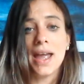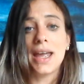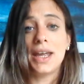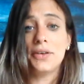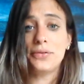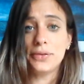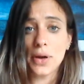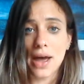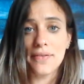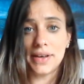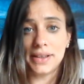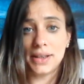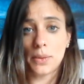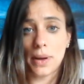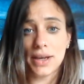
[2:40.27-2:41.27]
If you have
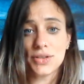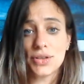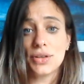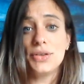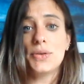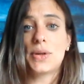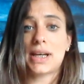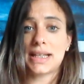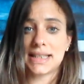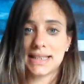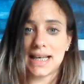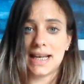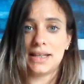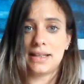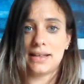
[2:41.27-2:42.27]
any question, you can
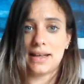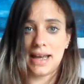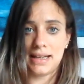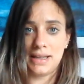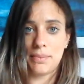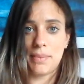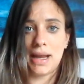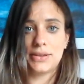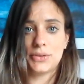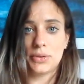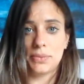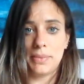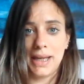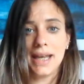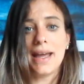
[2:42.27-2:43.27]
send an email
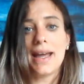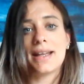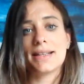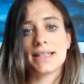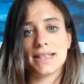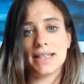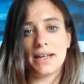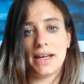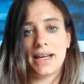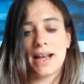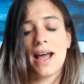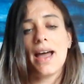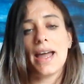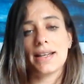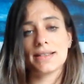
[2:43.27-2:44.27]
to me at
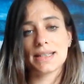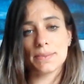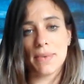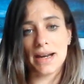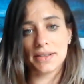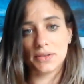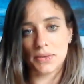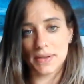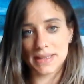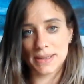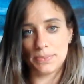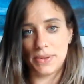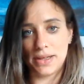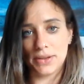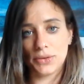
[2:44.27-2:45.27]

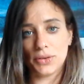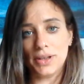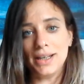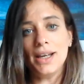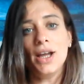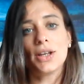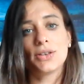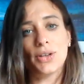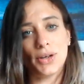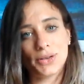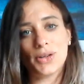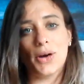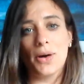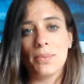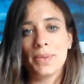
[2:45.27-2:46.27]

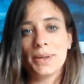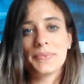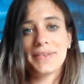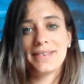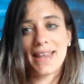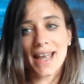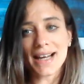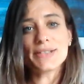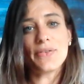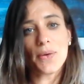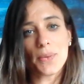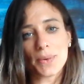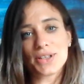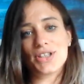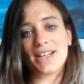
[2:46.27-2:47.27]
serena@smartrespiratory.com. Thanks
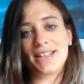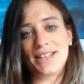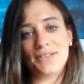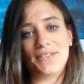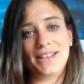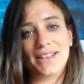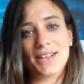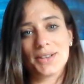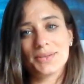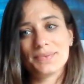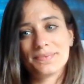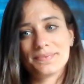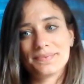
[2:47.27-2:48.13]
for watching the video.